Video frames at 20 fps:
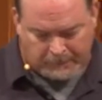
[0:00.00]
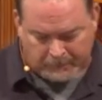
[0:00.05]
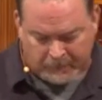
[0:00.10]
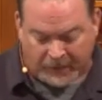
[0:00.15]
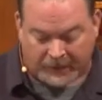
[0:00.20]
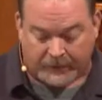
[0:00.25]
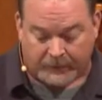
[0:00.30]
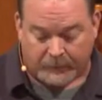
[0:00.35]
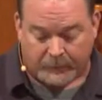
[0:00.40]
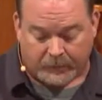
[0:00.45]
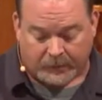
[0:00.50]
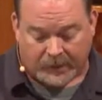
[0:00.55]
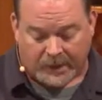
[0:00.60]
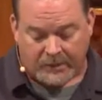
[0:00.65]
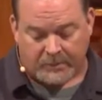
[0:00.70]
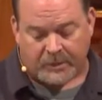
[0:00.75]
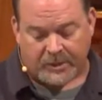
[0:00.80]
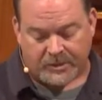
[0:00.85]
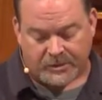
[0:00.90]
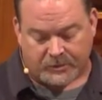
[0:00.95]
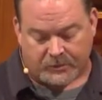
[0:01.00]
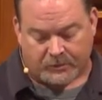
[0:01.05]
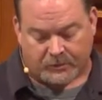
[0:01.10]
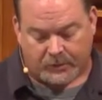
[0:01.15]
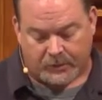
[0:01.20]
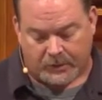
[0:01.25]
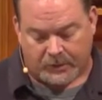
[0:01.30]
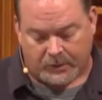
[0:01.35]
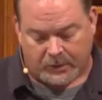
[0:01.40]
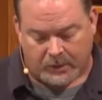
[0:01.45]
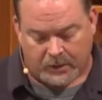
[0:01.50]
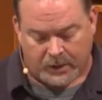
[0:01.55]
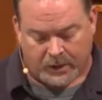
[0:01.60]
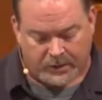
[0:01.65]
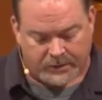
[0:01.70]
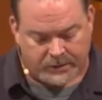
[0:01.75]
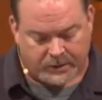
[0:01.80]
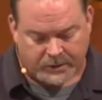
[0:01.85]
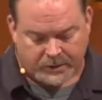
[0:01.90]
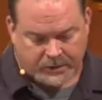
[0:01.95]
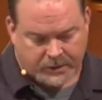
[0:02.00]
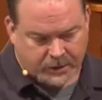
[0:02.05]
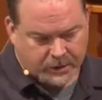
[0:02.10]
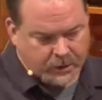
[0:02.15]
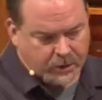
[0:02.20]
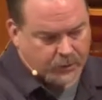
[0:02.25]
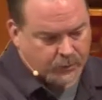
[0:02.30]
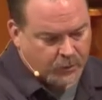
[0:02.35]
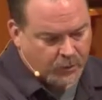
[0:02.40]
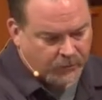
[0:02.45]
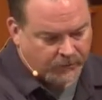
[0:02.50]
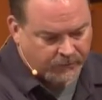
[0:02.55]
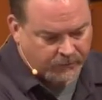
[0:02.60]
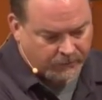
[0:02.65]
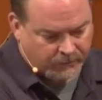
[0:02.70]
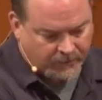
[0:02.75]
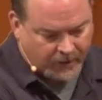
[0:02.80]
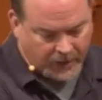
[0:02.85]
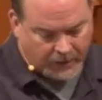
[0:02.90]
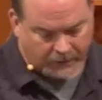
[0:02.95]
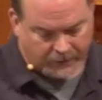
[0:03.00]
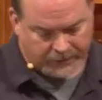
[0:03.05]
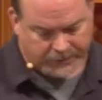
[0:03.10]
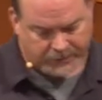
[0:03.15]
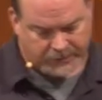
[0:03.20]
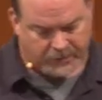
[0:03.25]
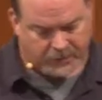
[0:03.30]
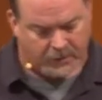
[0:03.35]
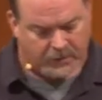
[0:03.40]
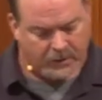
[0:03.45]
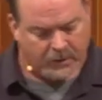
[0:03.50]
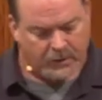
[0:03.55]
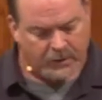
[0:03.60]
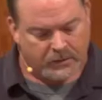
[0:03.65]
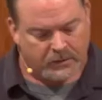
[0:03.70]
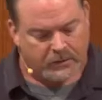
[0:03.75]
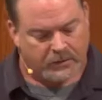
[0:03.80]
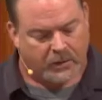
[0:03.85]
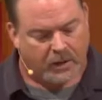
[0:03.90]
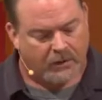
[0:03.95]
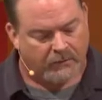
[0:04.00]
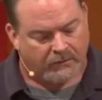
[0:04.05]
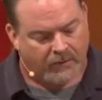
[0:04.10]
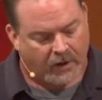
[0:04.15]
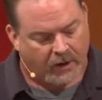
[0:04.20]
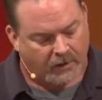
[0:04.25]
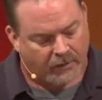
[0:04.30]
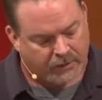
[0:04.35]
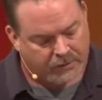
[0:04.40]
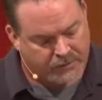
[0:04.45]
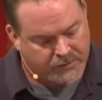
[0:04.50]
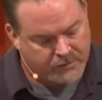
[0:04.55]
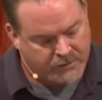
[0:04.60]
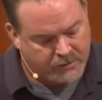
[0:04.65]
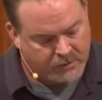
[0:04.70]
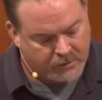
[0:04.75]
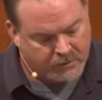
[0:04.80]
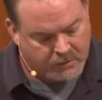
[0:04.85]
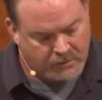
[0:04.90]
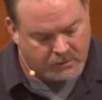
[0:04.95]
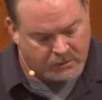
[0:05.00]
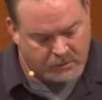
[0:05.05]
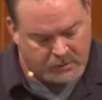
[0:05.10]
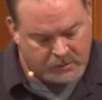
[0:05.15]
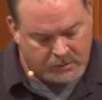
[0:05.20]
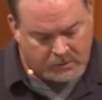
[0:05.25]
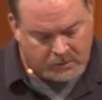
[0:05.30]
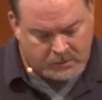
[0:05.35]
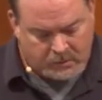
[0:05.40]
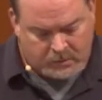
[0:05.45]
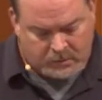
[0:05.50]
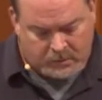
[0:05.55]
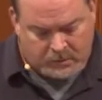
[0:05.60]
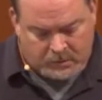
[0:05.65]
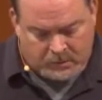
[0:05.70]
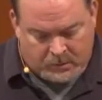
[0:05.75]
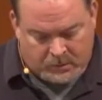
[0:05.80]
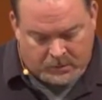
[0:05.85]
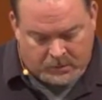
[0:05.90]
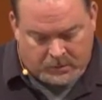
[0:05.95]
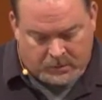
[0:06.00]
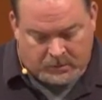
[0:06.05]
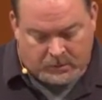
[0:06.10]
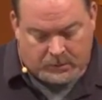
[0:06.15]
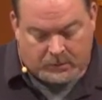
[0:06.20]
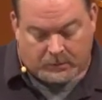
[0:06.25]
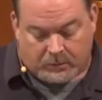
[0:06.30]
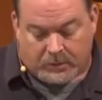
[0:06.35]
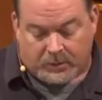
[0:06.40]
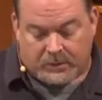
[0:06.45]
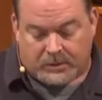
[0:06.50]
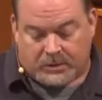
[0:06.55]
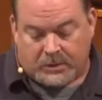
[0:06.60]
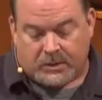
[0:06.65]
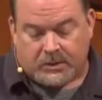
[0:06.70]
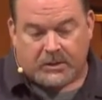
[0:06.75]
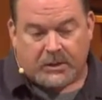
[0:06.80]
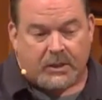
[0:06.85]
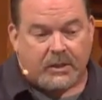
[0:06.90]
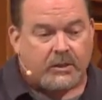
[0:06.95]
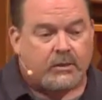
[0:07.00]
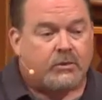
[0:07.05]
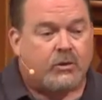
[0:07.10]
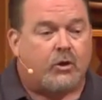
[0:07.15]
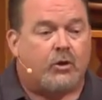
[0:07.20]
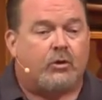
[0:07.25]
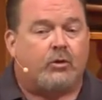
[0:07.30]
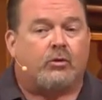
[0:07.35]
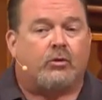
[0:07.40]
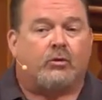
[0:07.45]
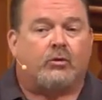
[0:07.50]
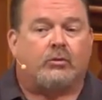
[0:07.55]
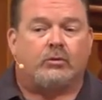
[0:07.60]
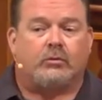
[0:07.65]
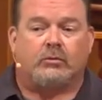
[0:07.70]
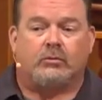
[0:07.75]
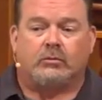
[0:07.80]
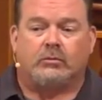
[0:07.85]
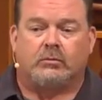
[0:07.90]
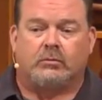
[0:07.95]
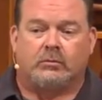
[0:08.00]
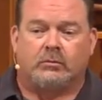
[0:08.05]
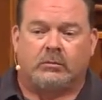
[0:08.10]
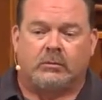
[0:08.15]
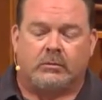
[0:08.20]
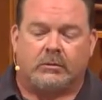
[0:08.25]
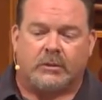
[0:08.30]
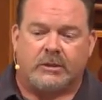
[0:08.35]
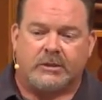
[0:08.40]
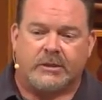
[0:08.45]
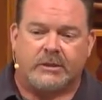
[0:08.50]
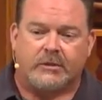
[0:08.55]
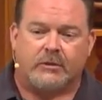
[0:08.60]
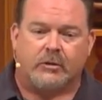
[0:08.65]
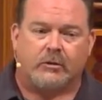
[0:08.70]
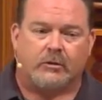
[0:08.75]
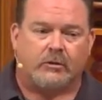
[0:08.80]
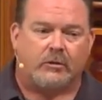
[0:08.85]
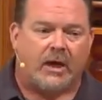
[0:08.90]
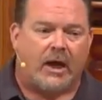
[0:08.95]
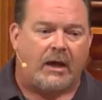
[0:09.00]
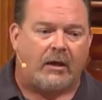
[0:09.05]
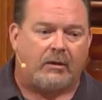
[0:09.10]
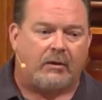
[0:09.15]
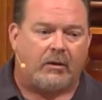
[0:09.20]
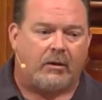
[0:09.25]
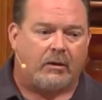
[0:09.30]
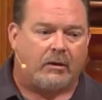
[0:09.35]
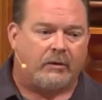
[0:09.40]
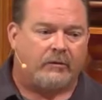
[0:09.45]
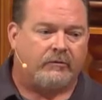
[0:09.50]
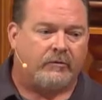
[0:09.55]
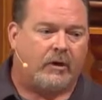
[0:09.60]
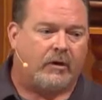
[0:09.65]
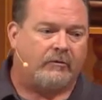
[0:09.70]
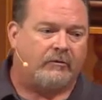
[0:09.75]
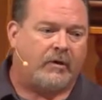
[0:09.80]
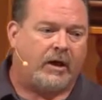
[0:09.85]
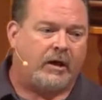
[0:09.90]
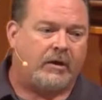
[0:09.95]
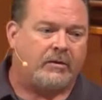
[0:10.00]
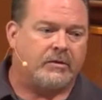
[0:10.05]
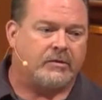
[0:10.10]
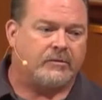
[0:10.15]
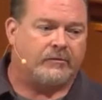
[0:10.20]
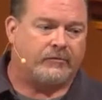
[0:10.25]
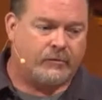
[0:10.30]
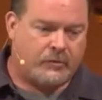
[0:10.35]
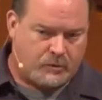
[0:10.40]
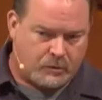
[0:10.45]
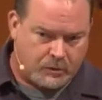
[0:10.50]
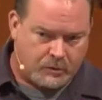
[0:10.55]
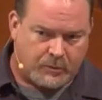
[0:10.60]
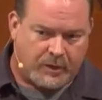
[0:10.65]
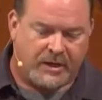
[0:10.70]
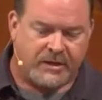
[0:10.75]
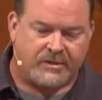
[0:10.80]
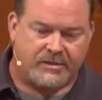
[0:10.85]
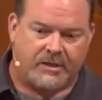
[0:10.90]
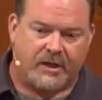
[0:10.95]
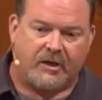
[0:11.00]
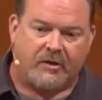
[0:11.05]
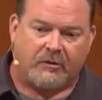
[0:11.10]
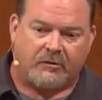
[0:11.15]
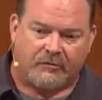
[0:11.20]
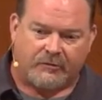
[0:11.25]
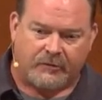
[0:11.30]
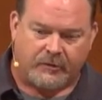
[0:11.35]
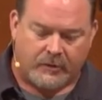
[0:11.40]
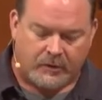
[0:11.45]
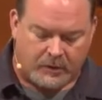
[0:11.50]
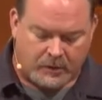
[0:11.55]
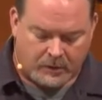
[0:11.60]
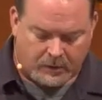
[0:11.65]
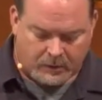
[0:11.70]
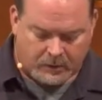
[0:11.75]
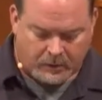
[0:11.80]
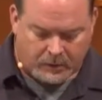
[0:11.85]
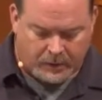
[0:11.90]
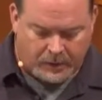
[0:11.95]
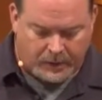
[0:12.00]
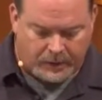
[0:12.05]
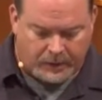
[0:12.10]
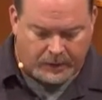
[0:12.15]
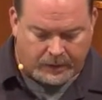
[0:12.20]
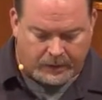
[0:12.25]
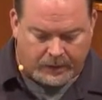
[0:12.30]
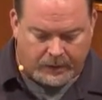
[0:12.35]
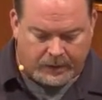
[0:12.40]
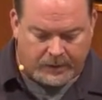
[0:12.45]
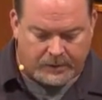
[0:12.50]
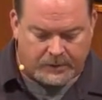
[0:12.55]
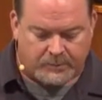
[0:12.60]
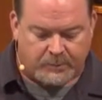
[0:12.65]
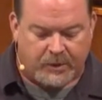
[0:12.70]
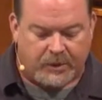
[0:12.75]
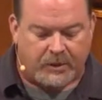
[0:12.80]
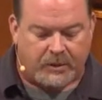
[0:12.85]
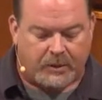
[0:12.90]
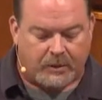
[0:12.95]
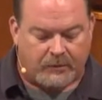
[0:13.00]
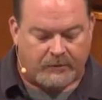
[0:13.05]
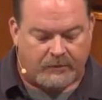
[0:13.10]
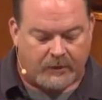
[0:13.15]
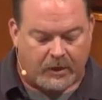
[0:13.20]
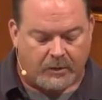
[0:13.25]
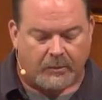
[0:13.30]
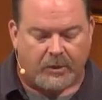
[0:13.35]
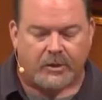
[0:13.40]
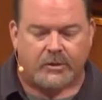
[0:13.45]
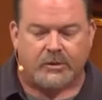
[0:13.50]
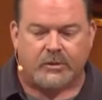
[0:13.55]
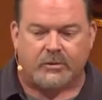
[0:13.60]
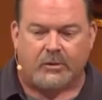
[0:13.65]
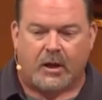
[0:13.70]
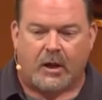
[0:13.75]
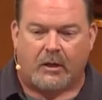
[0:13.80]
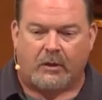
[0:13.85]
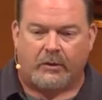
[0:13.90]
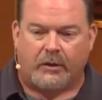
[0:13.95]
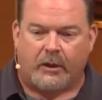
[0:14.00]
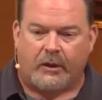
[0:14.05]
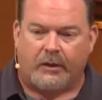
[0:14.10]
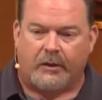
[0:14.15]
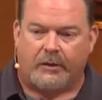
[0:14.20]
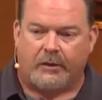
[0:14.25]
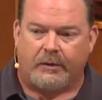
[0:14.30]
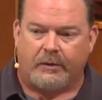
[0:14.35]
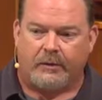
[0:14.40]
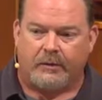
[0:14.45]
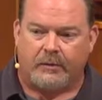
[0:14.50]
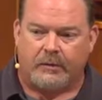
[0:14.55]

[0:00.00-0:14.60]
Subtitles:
I can relate my story as I continue to move from violence to nonviolence. You know, this internal dialogue of nonviolence to myself has been very much a trial and error.